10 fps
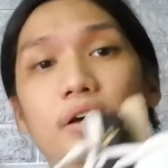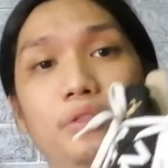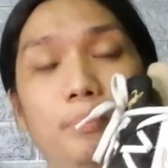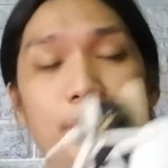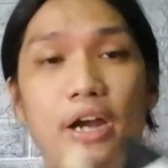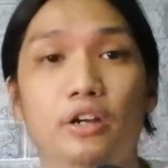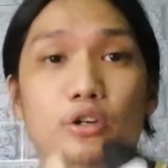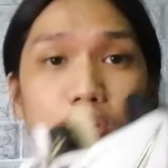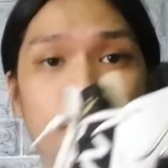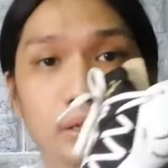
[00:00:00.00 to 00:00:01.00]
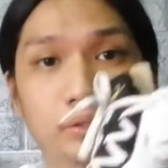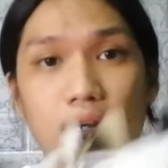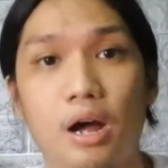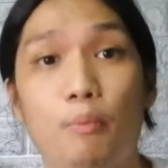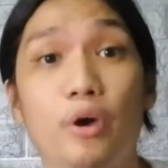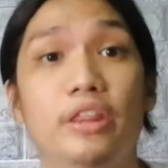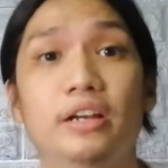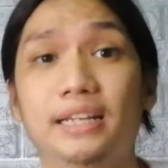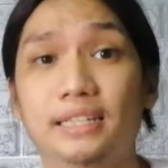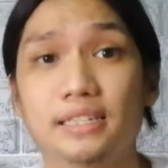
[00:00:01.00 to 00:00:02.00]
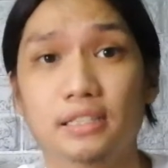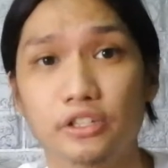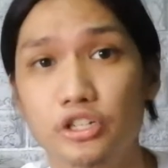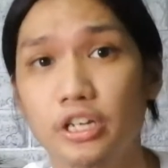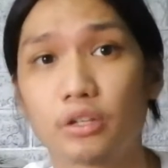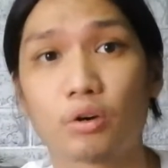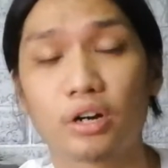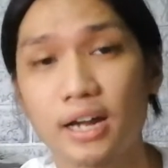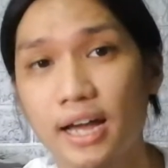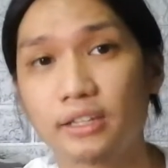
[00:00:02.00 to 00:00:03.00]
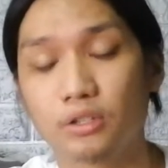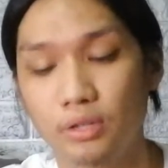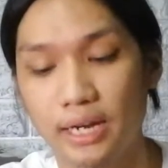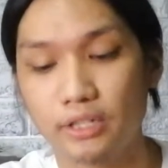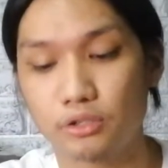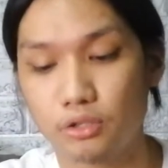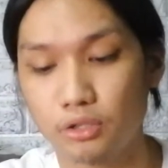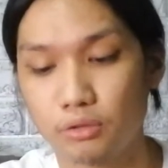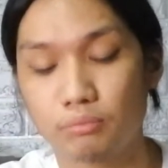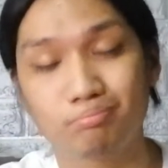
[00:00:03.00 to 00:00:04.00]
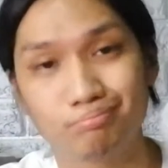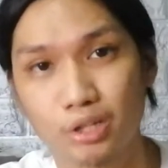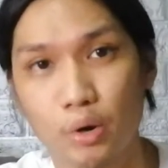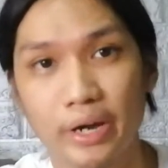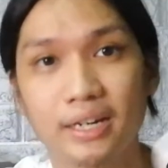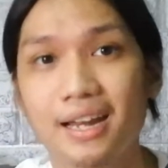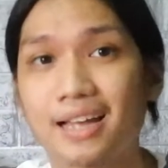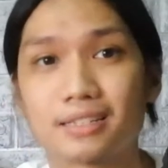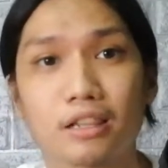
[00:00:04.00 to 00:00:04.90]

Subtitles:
the pair you're about to cop, whether it is legit or not, you guys just go ahead and ask.